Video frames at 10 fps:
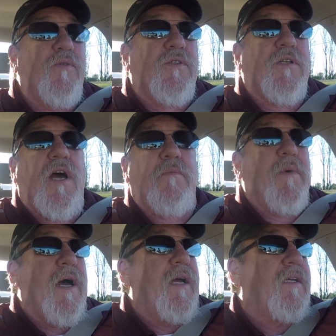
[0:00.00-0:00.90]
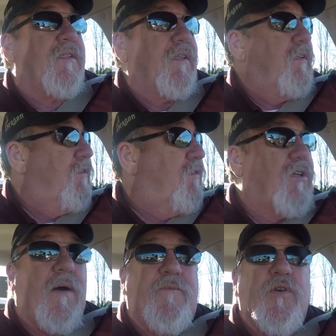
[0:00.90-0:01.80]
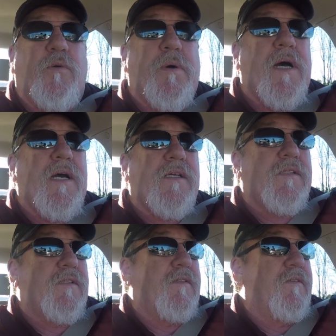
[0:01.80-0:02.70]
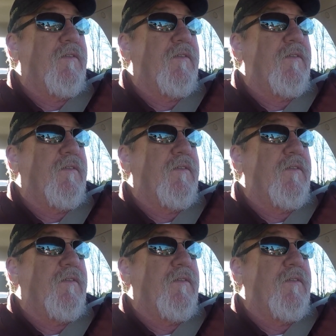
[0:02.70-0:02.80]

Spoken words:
stock bikes and Top Fuel bikes,